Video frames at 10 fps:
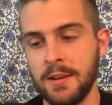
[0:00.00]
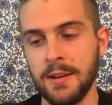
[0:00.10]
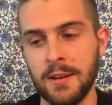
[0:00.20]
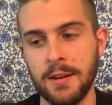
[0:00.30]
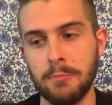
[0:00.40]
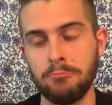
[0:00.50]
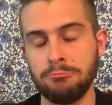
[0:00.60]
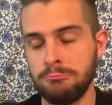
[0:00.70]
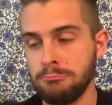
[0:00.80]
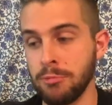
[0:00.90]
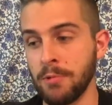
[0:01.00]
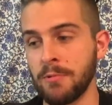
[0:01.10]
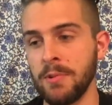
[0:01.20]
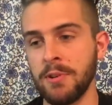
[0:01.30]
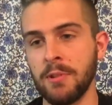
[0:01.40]
Both
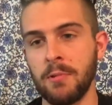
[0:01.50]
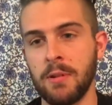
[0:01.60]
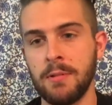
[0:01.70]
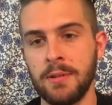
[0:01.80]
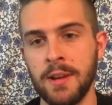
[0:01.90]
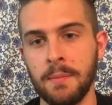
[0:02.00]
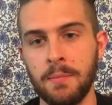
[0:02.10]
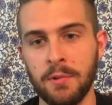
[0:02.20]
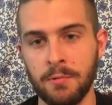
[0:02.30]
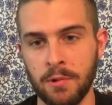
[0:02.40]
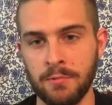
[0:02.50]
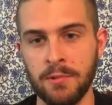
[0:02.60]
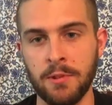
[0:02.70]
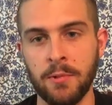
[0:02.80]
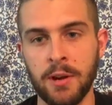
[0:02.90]
worked
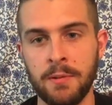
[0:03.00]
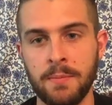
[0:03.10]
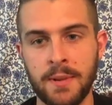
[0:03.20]
really well,